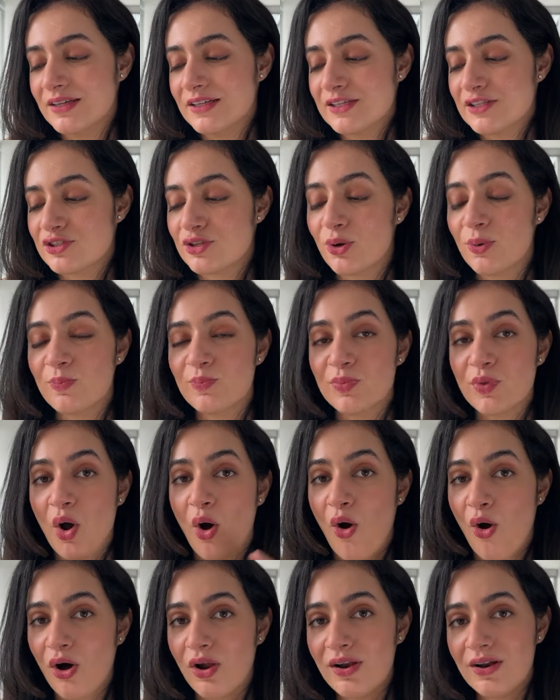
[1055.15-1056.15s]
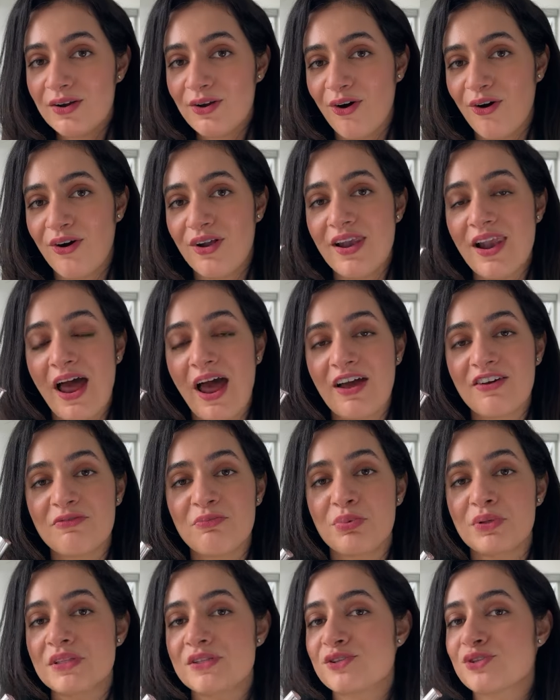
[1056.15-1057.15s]
So all in all, I've
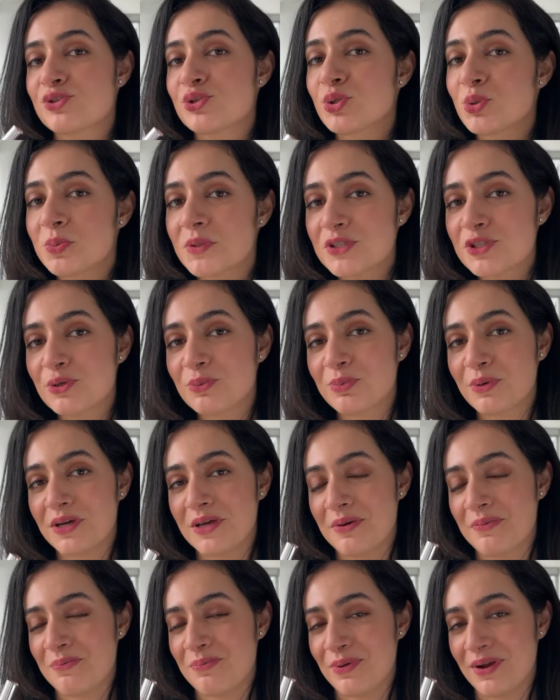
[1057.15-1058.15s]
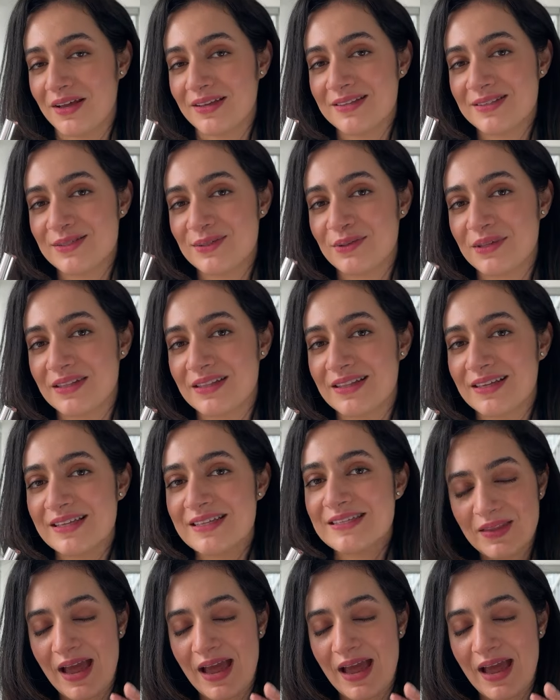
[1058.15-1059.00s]
been super, super impressed with this.